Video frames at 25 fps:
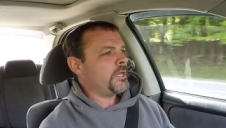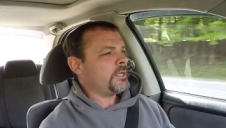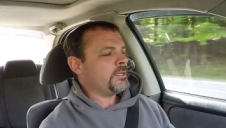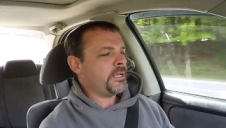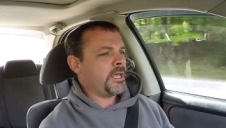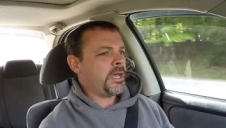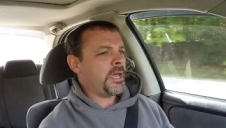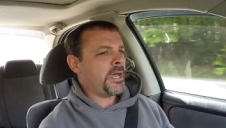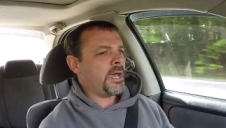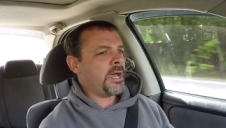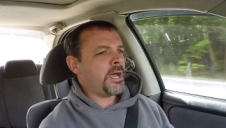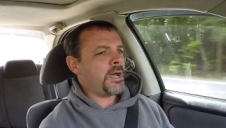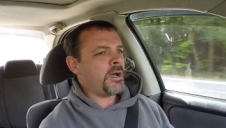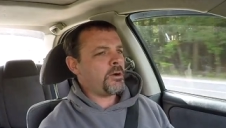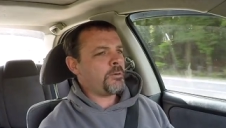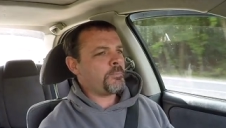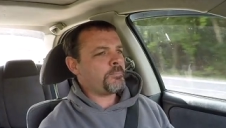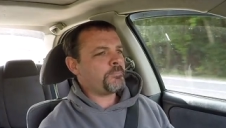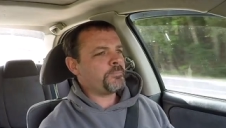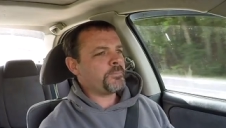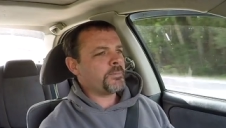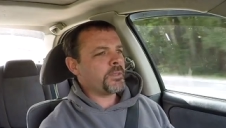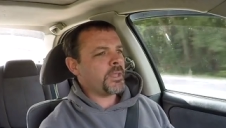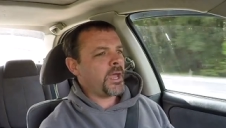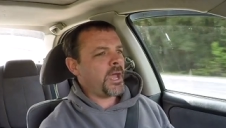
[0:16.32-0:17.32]
Now,
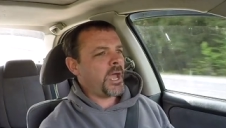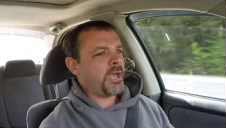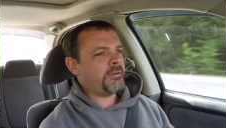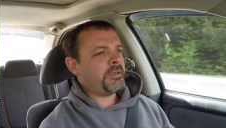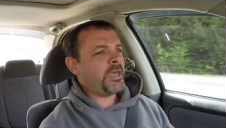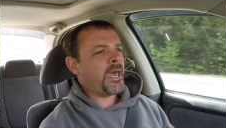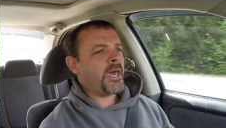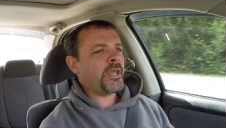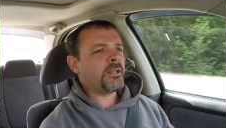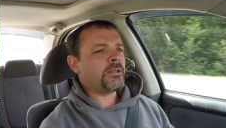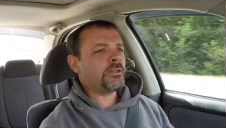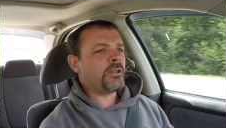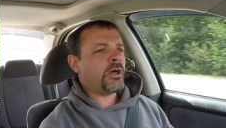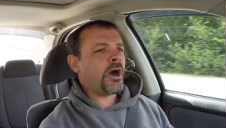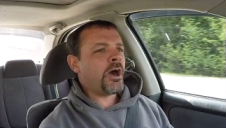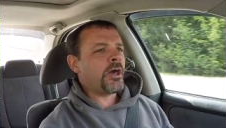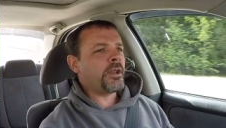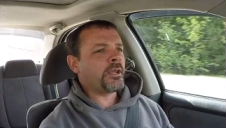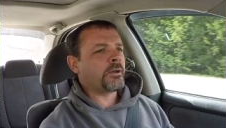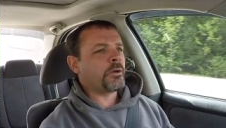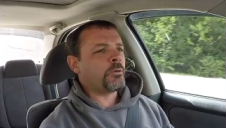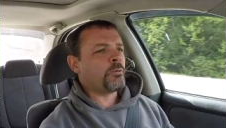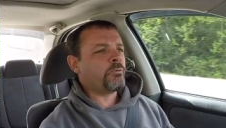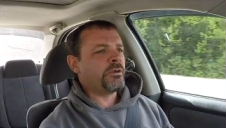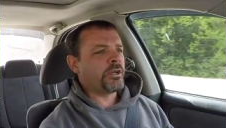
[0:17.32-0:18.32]
I've had a
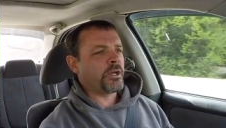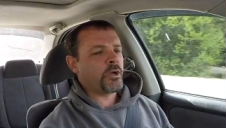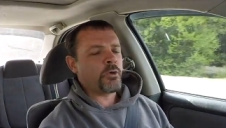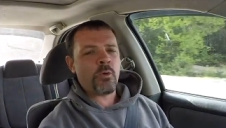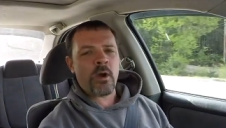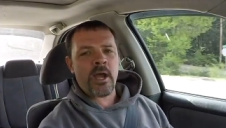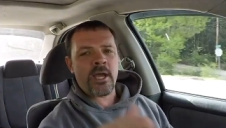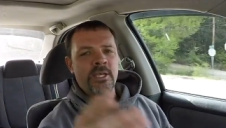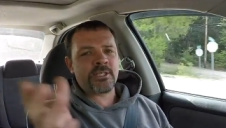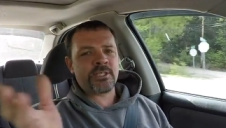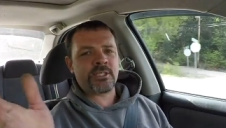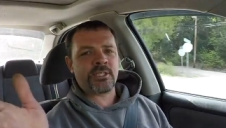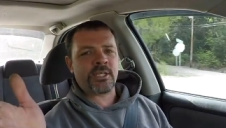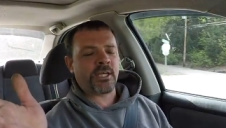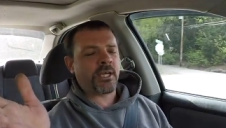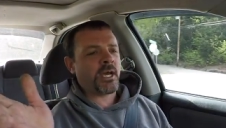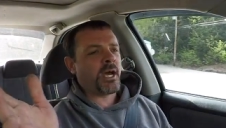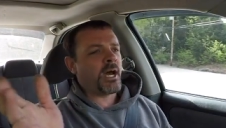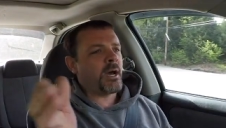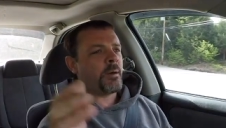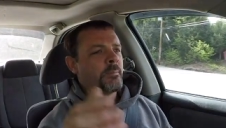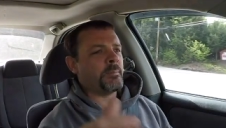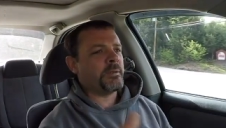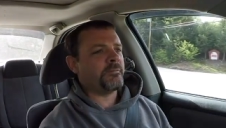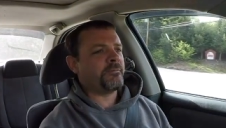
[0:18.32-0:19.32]
lot of requests to
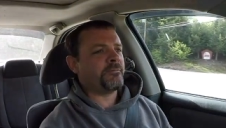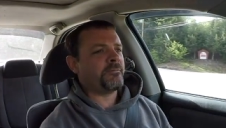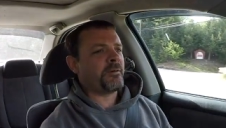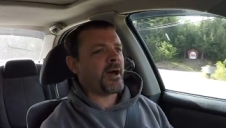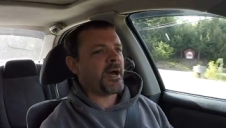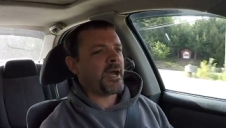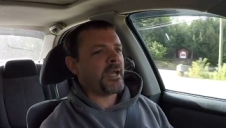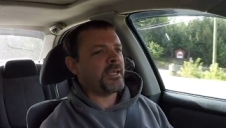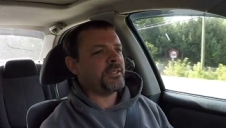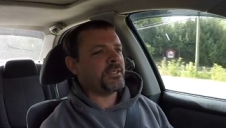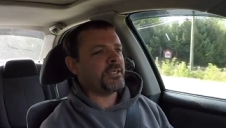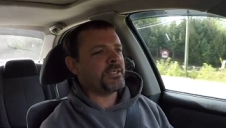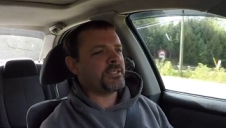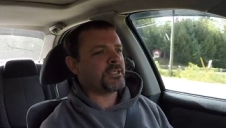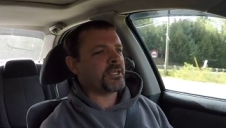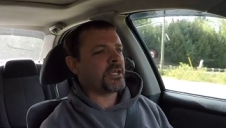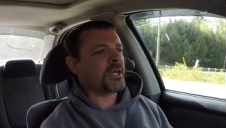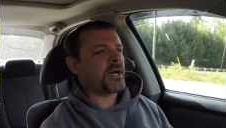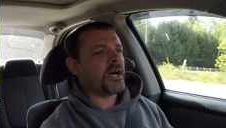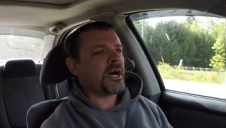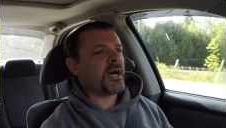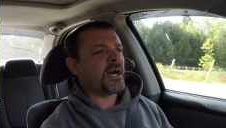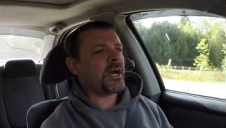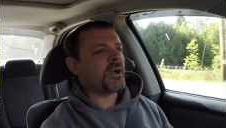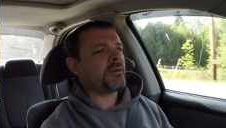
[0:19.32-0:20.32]
come and find this
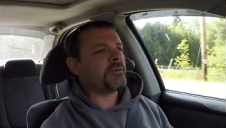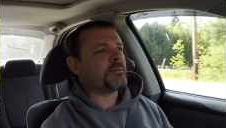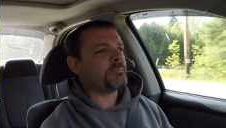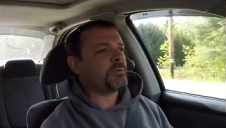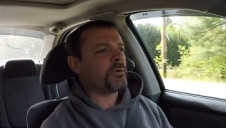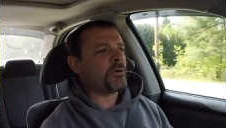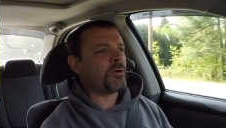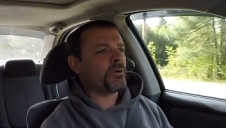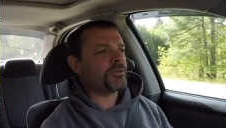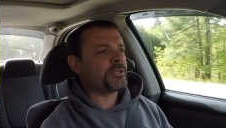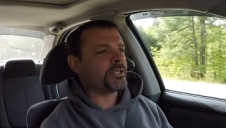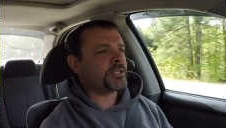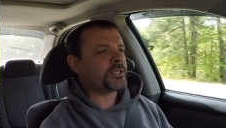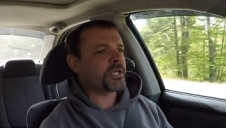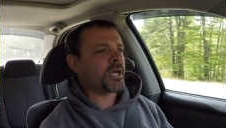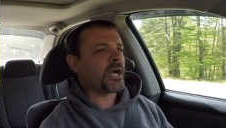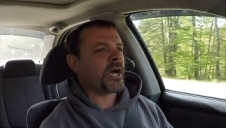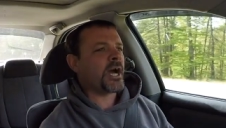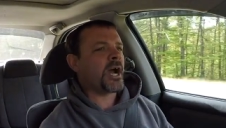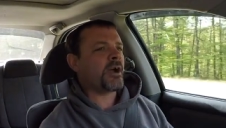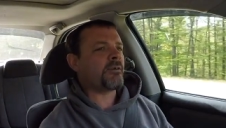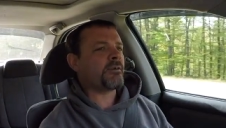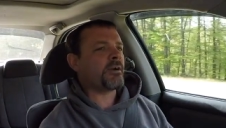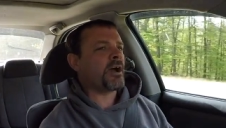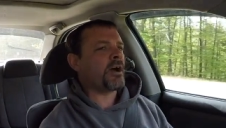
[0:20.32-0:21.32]
car and pull this
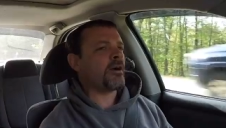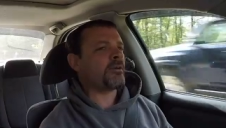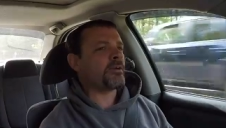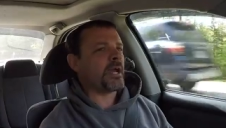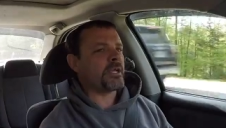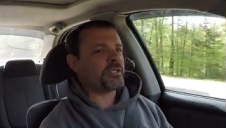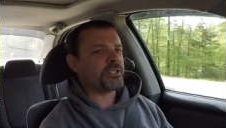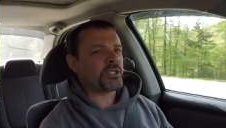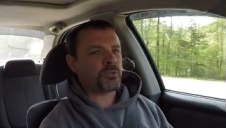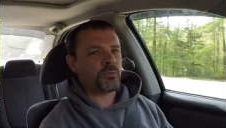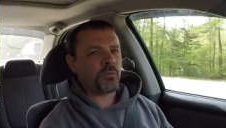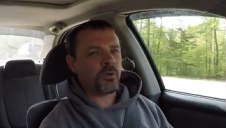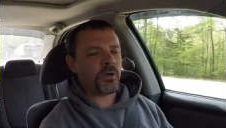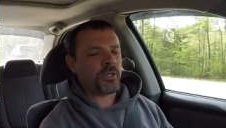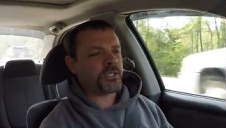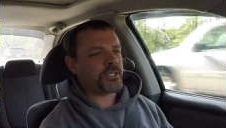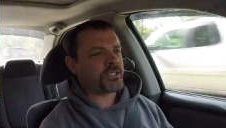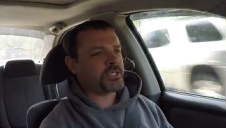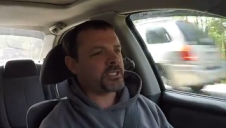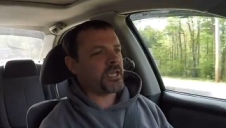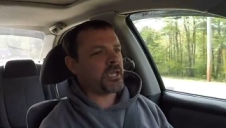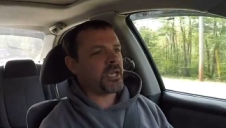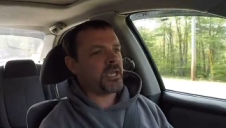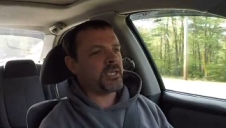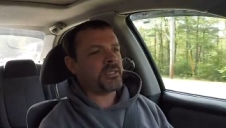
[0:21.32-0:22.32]
car out. I just want to
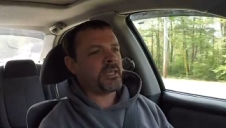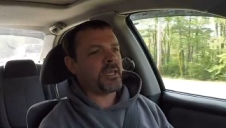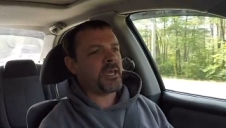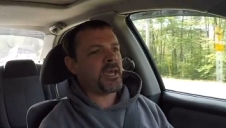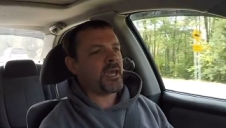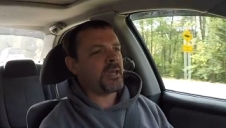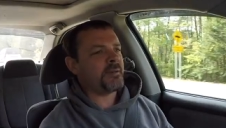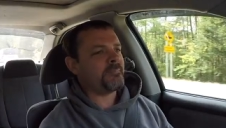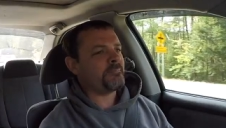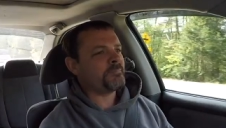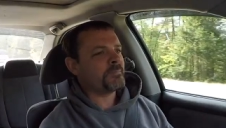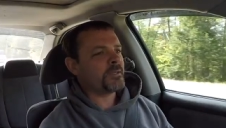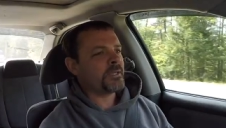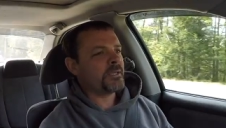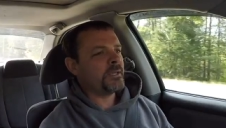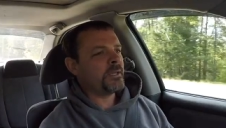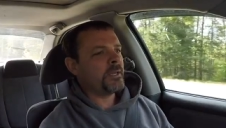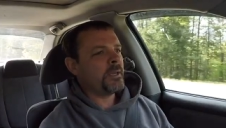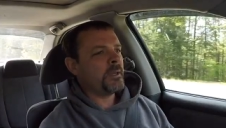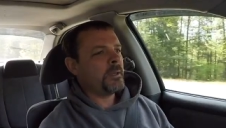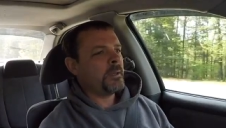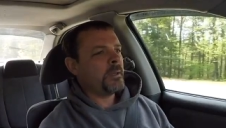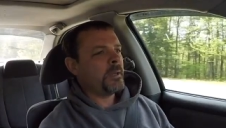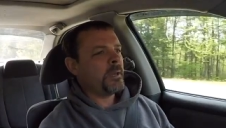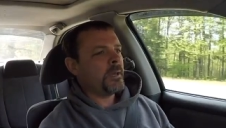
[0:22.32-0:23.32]
say that
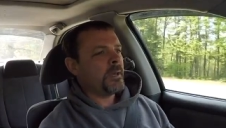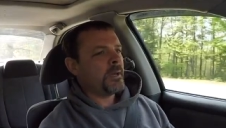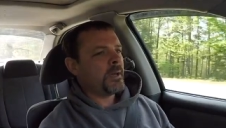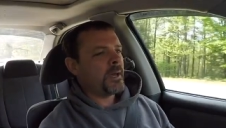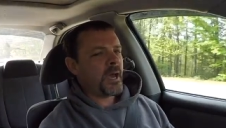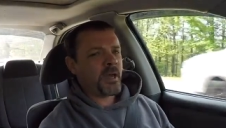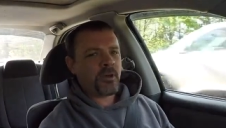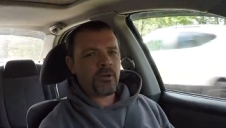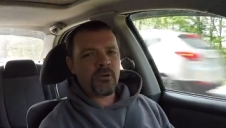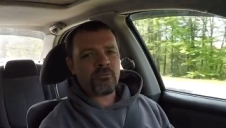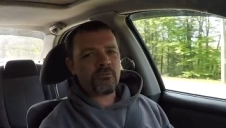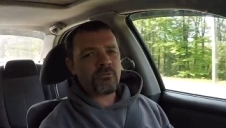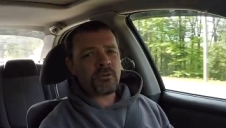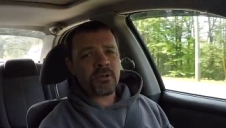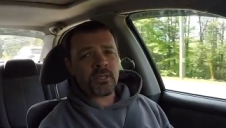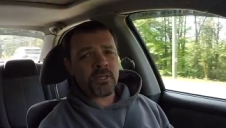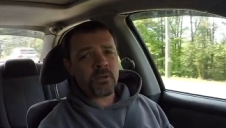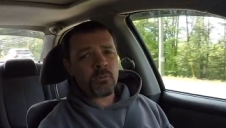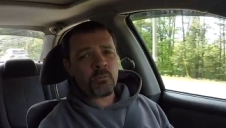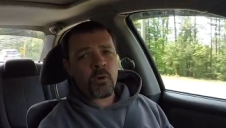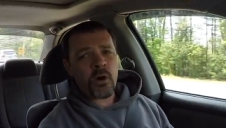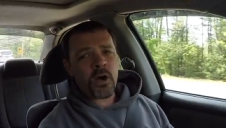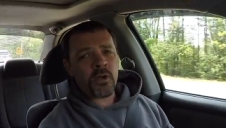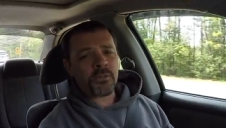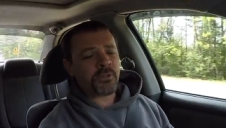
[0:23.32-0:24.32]
I don't
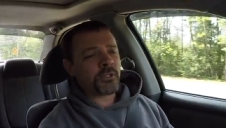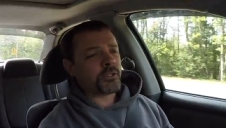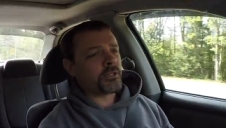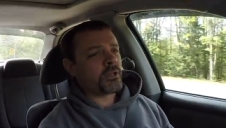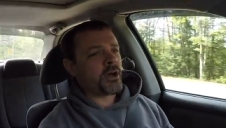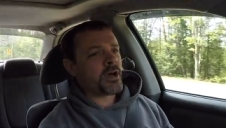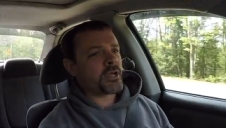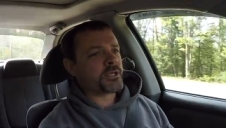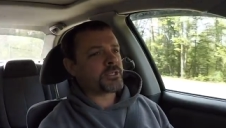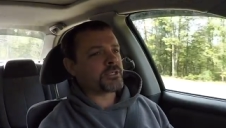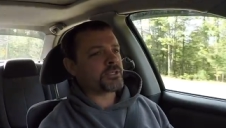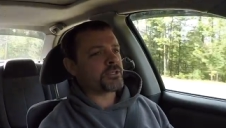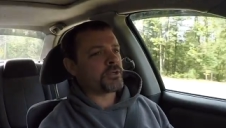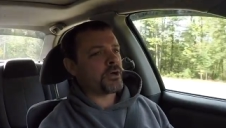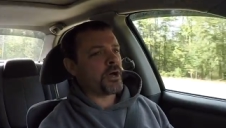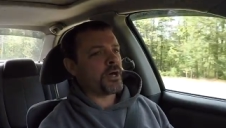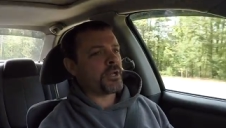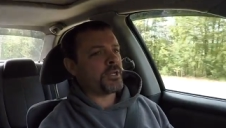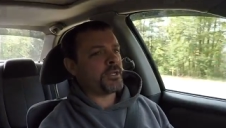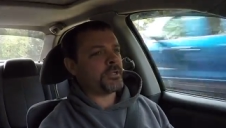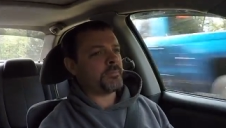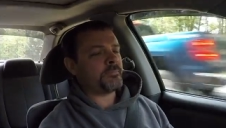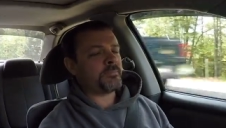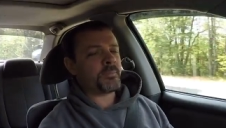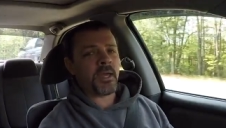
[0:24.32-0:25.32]
really want the lost
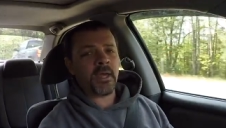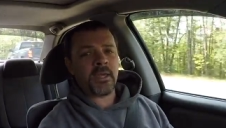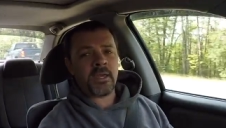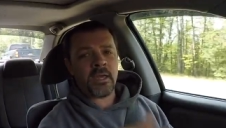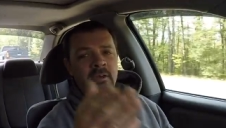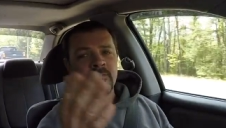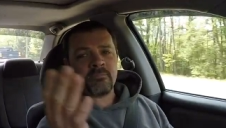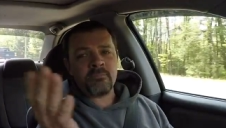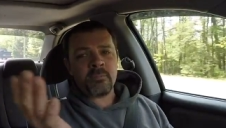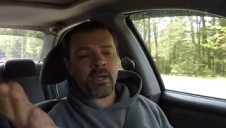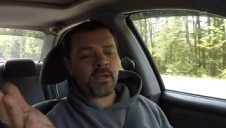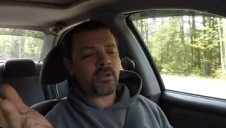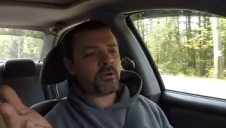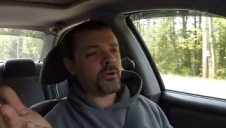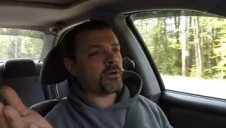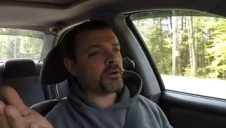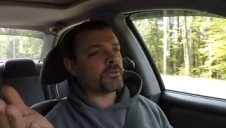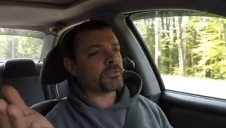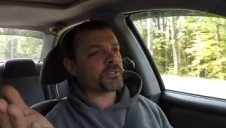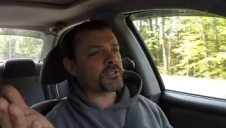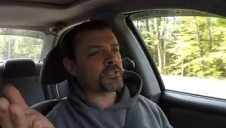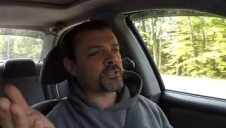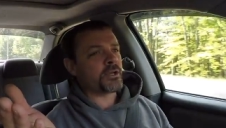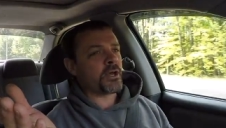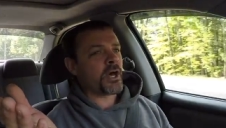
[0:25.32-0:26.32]
Sonnet. I have my
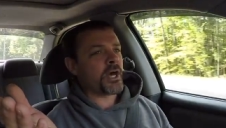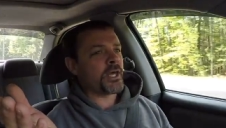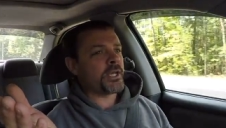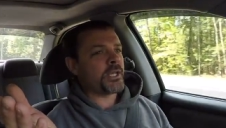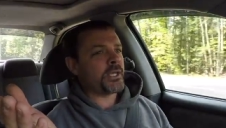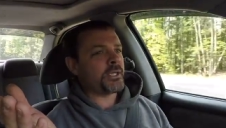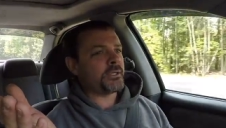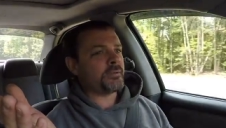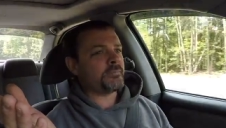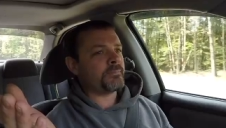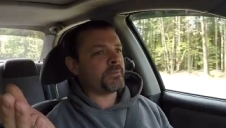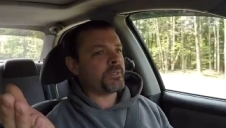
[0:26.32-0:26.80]
own Sonnet.